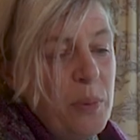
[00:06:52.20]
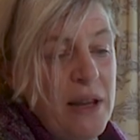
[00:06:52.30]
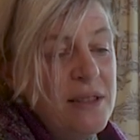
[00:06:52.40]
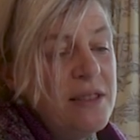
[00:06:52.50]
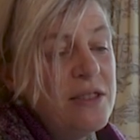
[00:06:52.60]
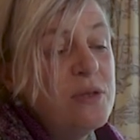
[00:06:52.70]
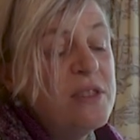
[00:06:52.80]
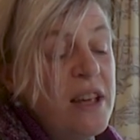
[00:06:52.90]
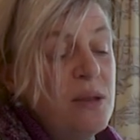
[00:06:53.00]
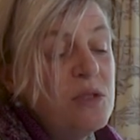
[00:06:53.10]
places whose
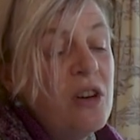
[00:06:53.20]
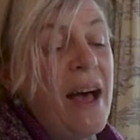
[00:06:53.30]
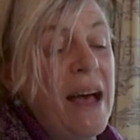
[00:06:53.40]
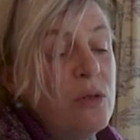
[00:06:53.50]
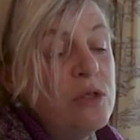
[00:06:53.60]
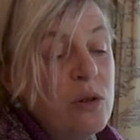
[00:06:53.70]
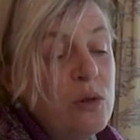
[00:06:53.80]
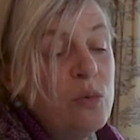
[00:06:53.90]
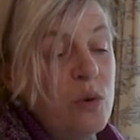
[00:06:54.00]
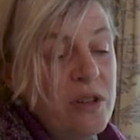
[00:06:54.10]
names are
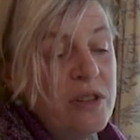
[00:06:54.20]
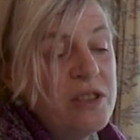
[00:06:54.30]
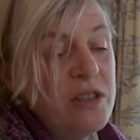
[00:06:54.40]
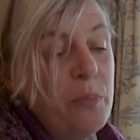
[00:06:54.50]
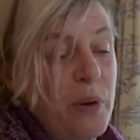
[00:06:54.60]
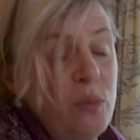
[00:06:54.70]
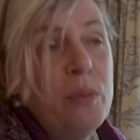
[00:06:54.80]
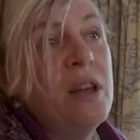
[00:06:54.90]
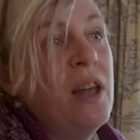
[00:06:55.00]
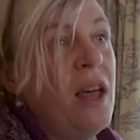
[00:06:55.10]
household words to the
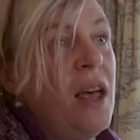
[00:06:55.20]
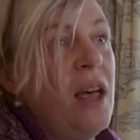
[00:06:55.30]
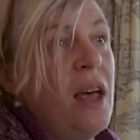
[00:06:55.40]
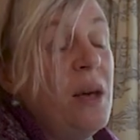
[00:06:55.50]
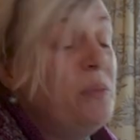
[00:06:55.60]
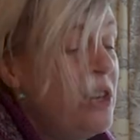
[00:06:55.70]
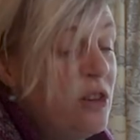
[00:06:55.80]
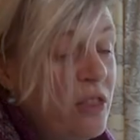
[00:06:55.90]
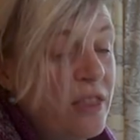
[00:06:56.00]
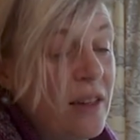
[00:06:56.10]
boatman mean
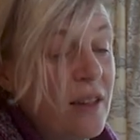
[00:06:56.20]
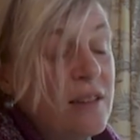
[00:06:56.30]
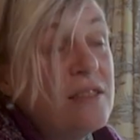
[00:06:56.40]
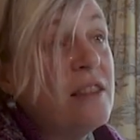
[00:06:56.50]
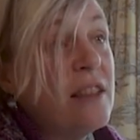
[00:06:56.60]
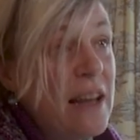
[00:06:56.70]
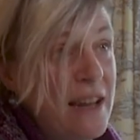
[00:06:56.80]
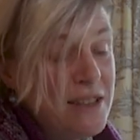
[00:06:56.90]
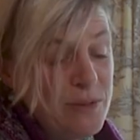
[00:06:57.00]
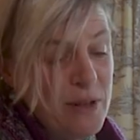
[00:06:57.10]
nothing to the
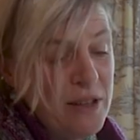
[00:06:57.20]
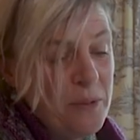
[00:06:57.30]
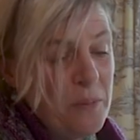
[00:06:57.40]
landsman.